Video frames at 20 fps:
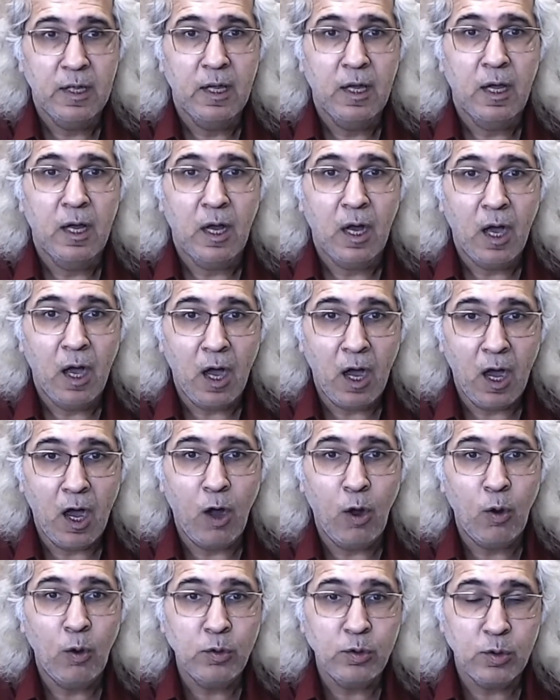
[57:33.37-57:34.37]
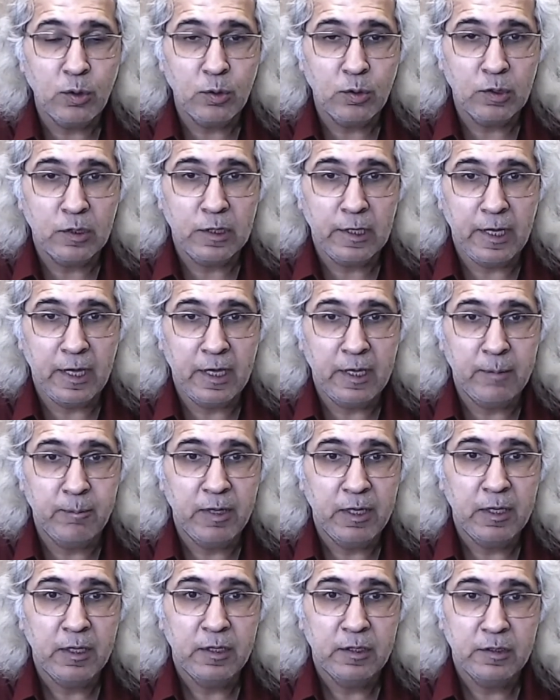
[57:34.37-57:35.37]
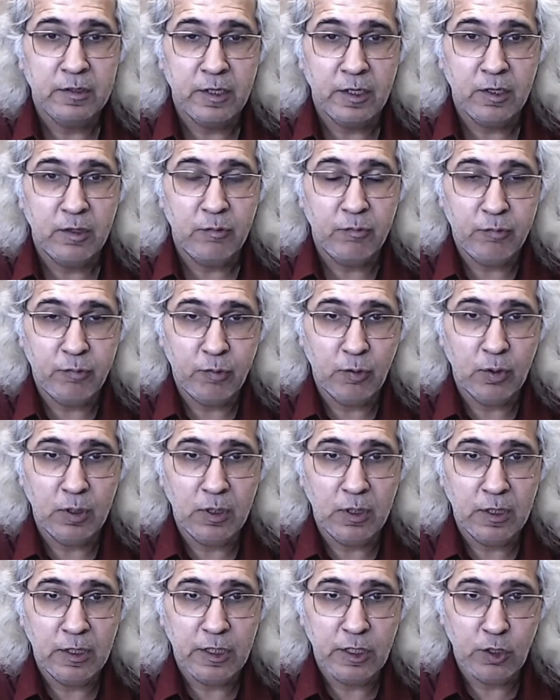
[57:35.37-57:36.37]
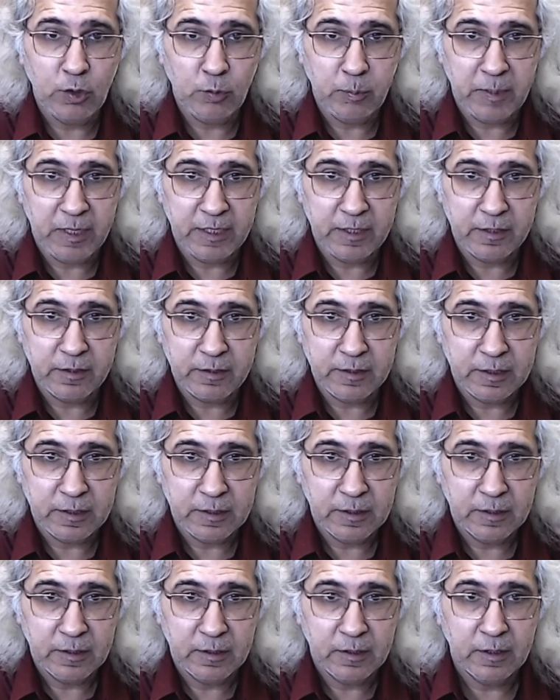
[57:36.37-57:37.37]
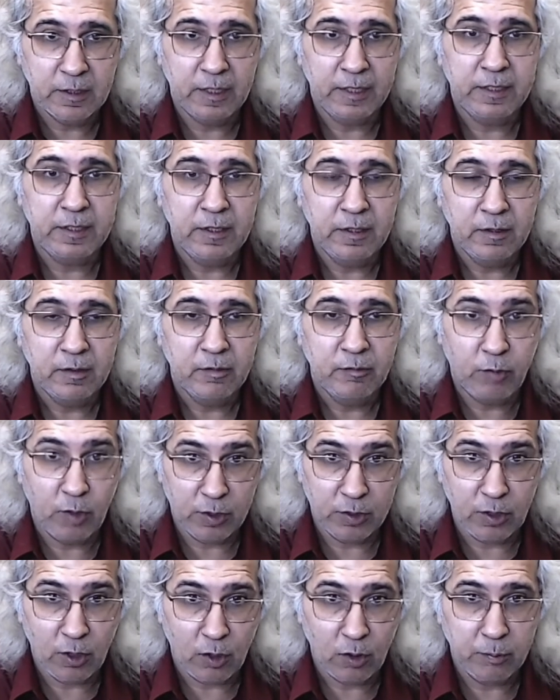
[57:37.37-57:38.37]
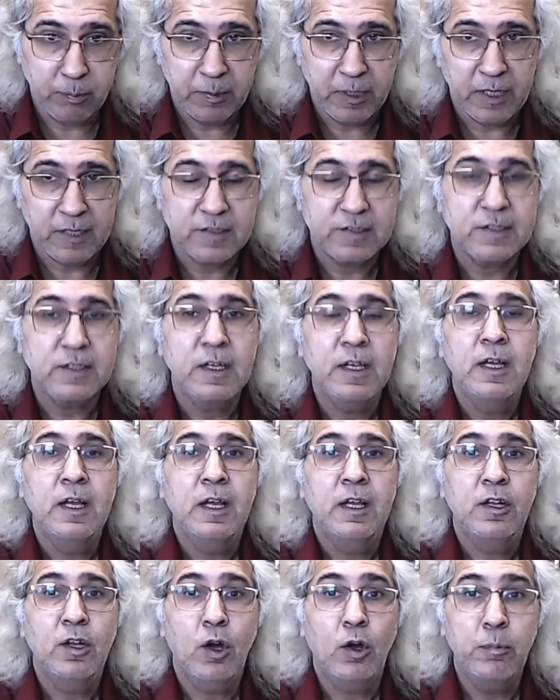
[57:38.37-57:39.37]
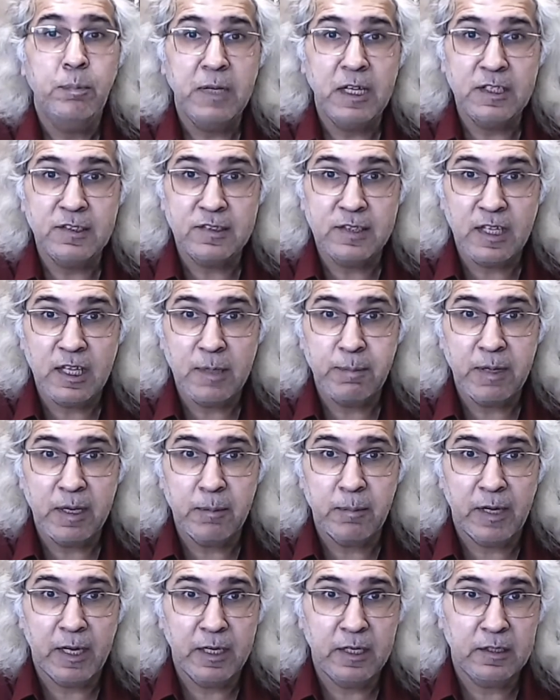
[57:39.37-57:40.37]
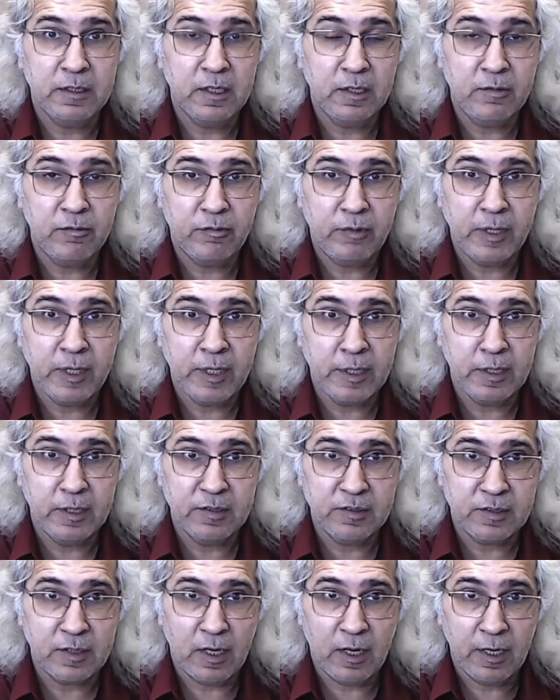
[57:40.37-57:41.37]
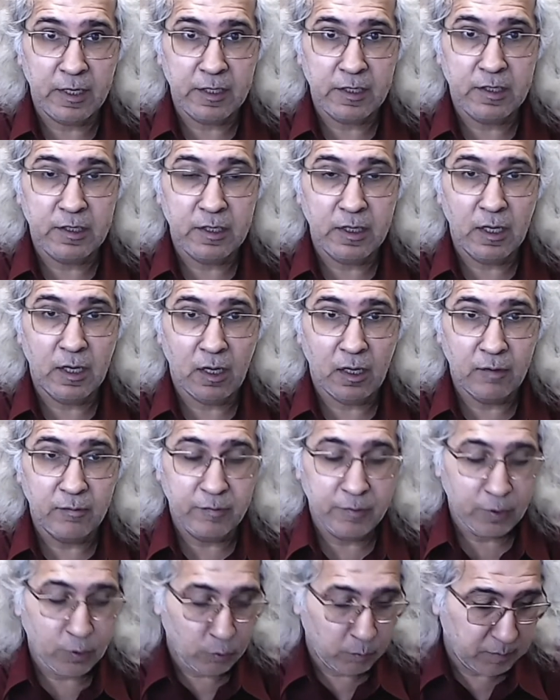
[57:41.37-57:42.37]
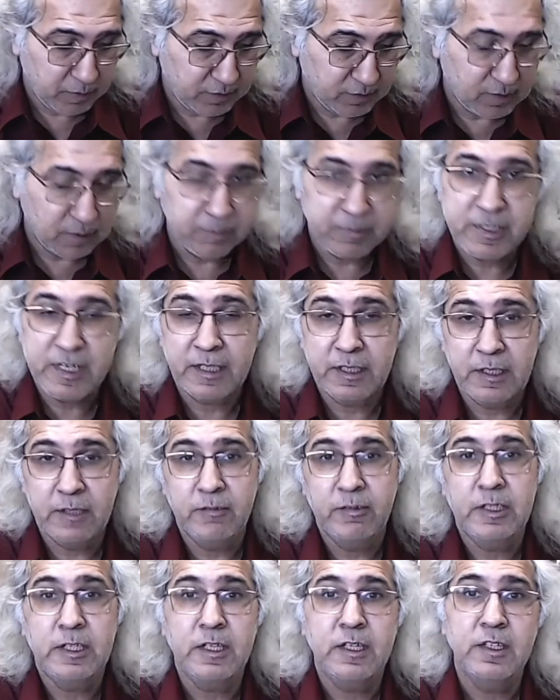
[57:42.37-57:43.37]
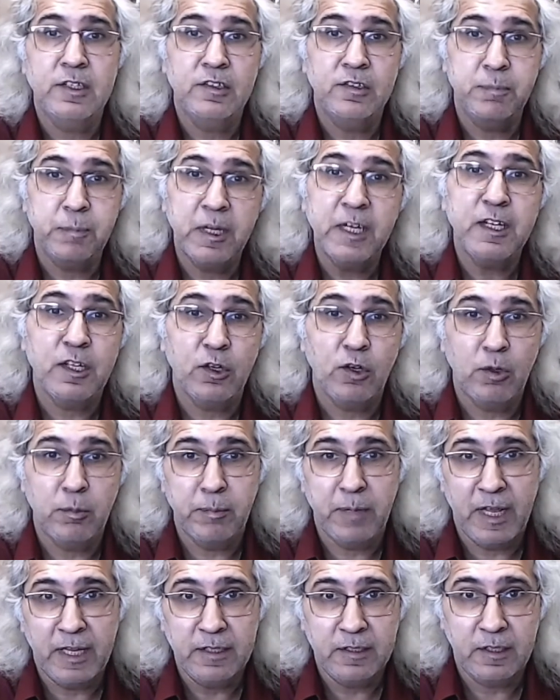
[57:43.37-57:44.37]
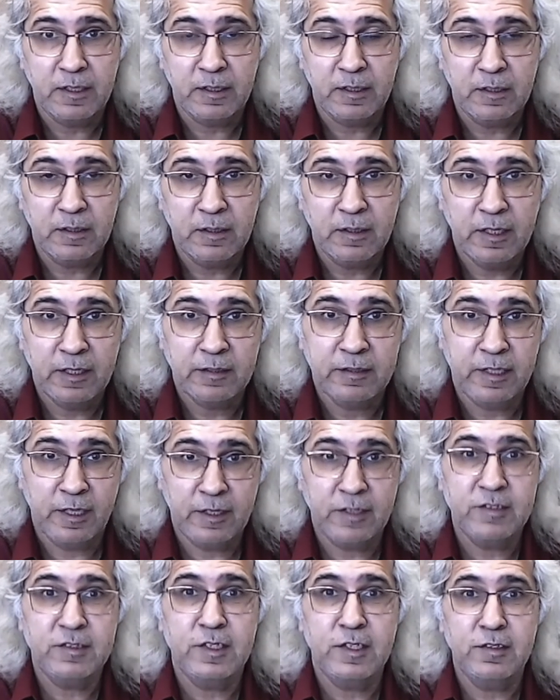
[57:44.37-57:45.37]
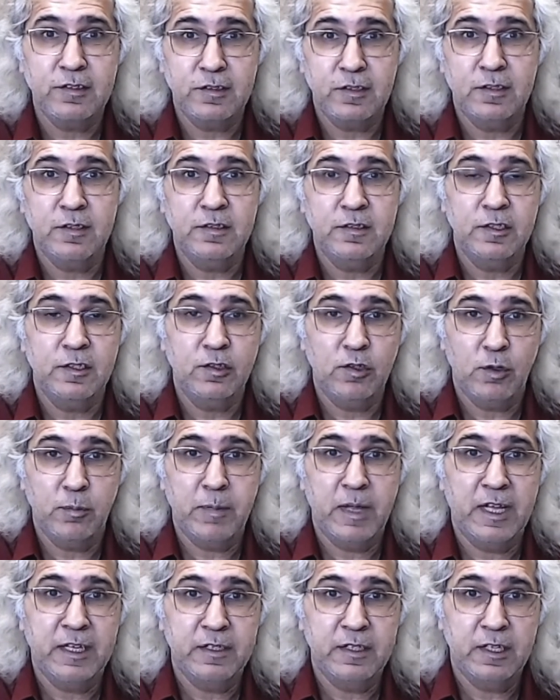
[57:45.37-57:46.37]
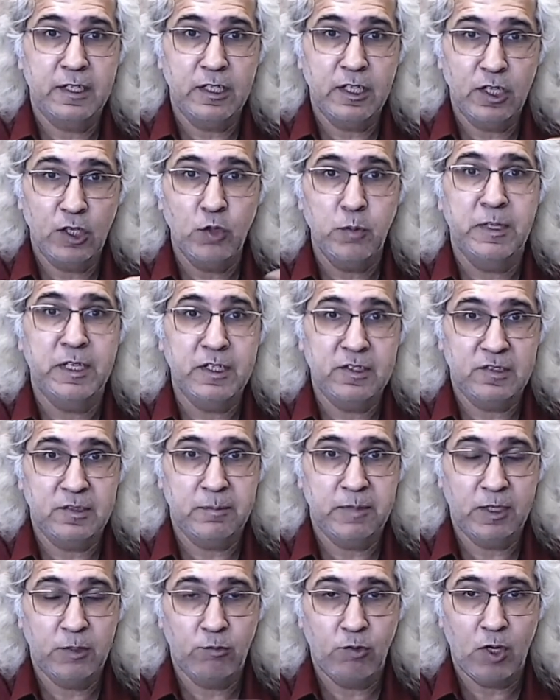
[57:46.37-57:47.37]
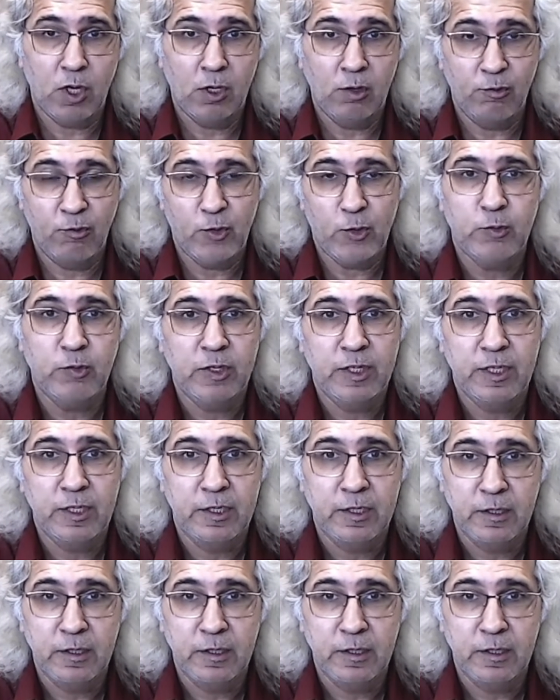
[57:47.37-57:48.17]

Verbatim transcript: How to claim their full humanity, right? for the oppressed. Now, please keep in mind that Freire's idea of human subjectivity is pretty romantic. There is a certain romantic humanism involved over here,